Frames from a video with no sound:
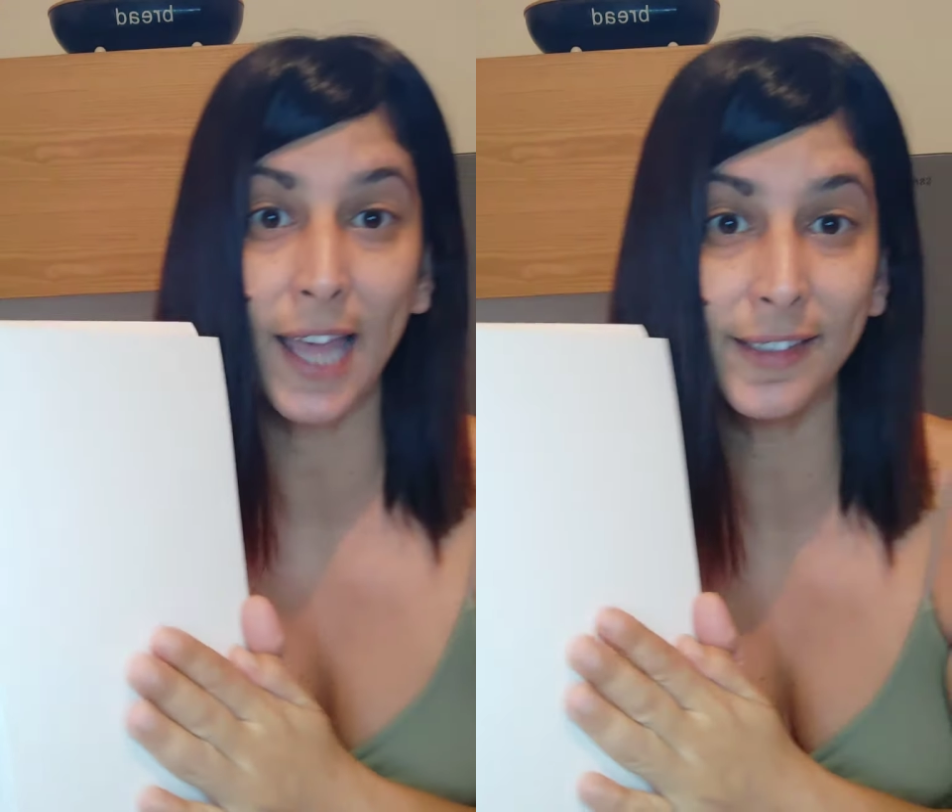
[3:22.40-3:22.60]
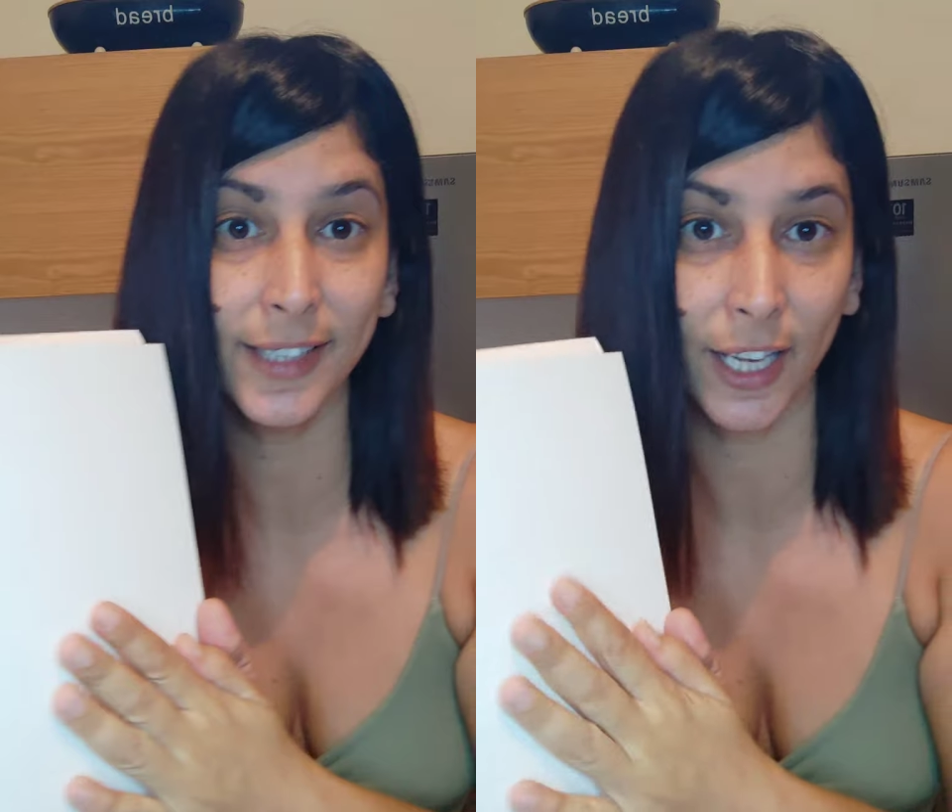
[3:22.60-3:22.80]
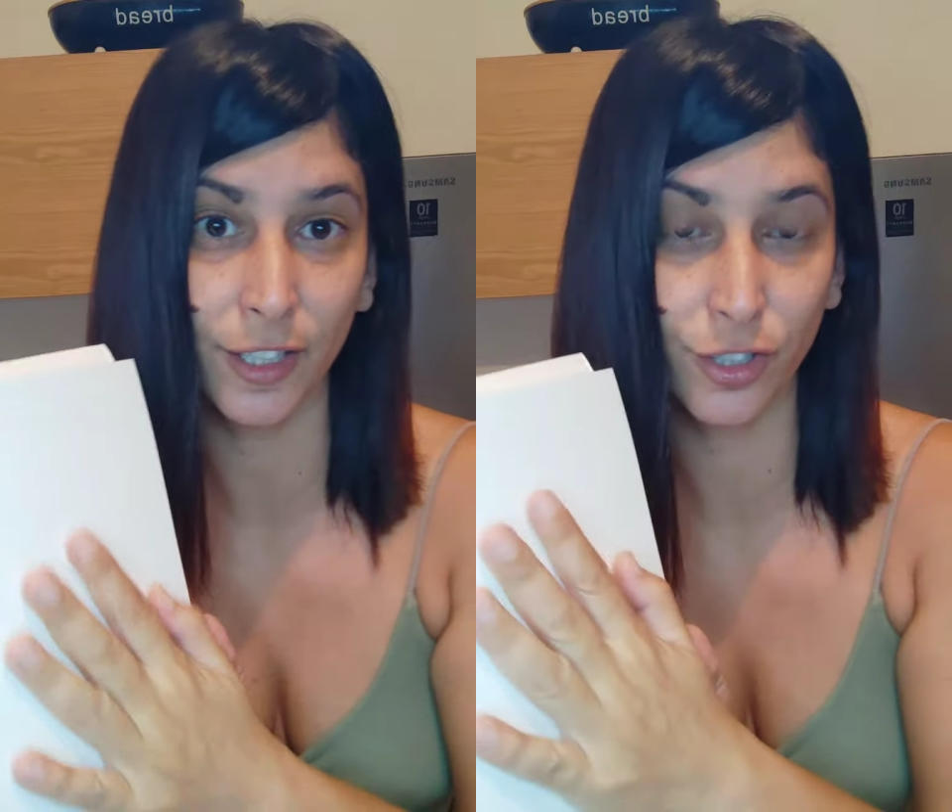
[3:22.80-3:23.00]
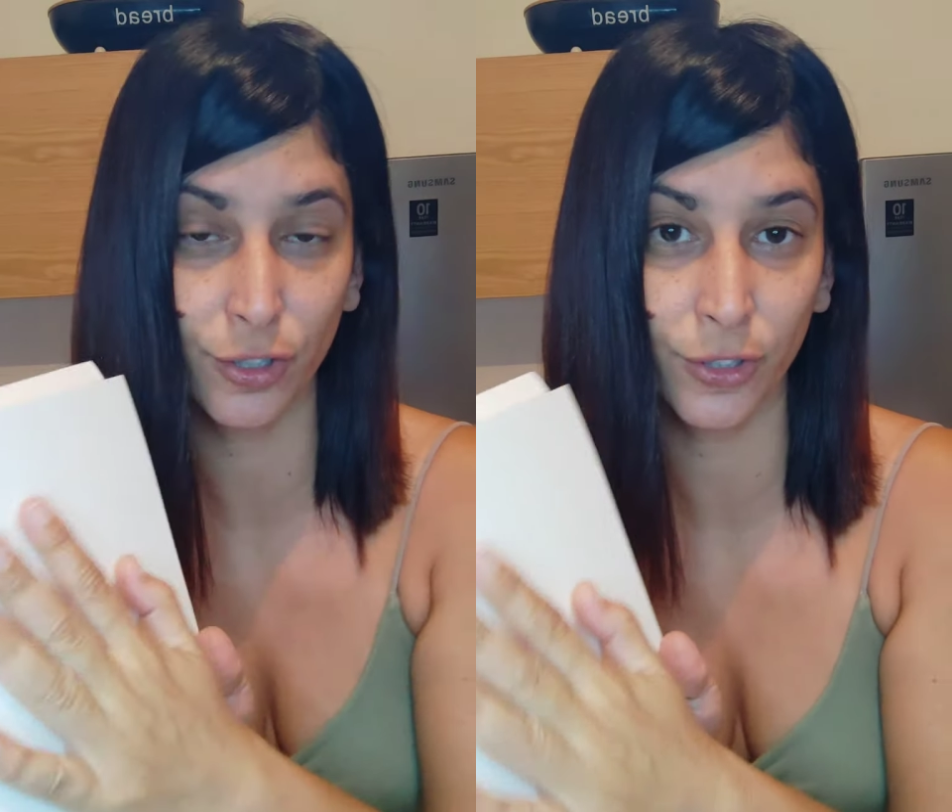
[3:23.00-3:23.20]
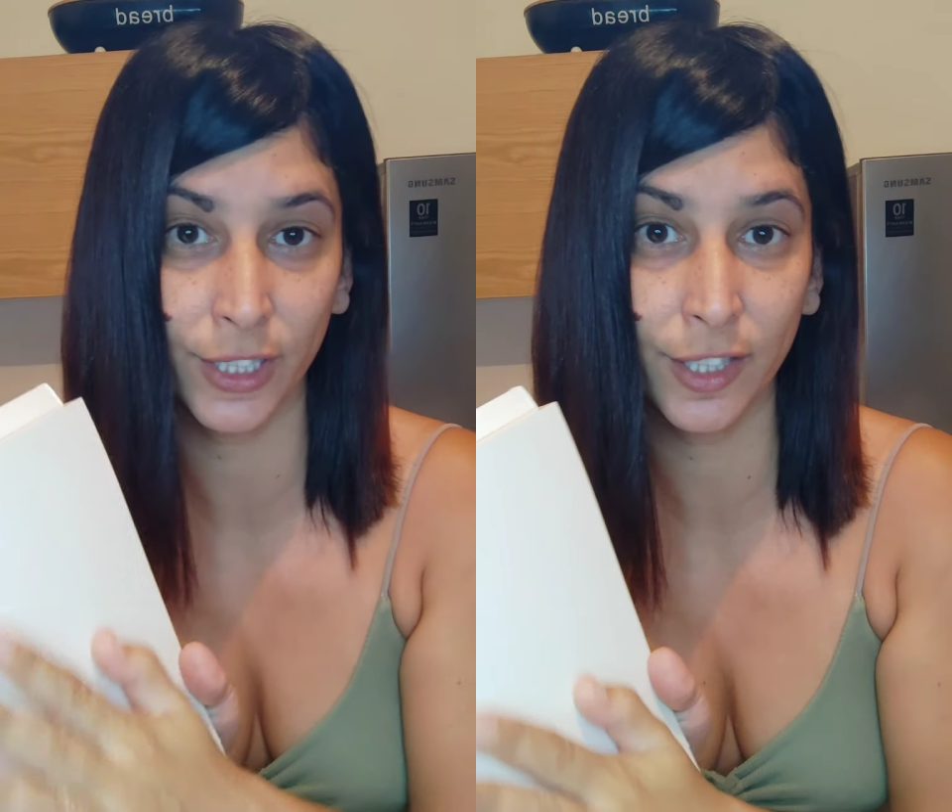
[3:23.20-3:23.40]
has
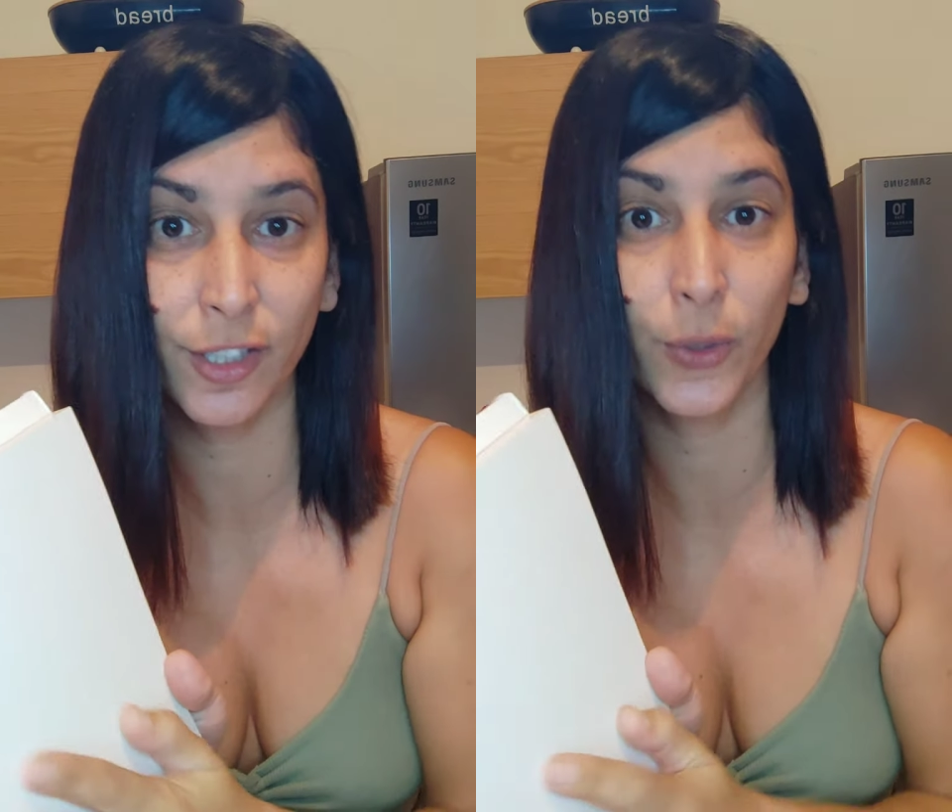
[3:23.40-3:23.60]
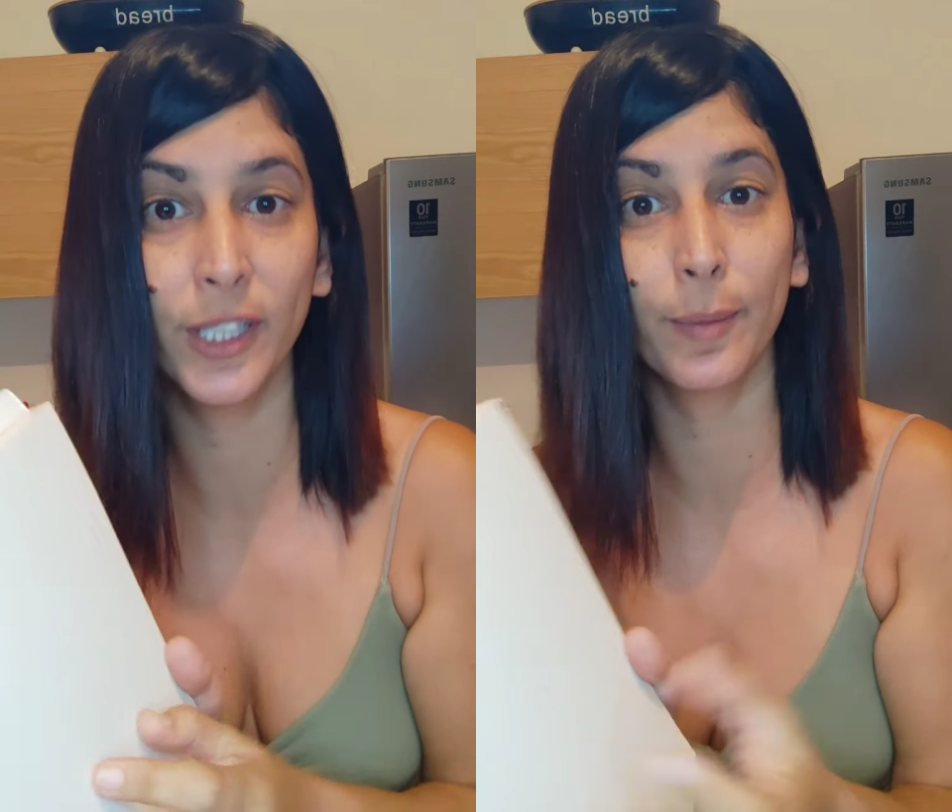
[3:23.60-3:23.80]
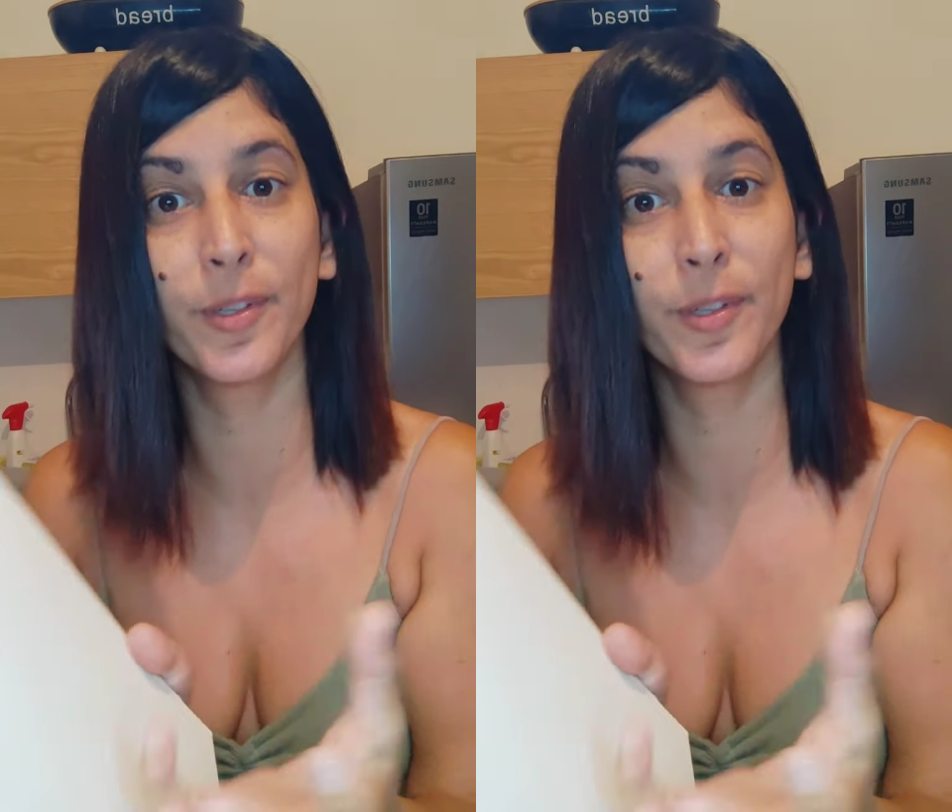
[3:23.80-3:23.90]
texture on it, so it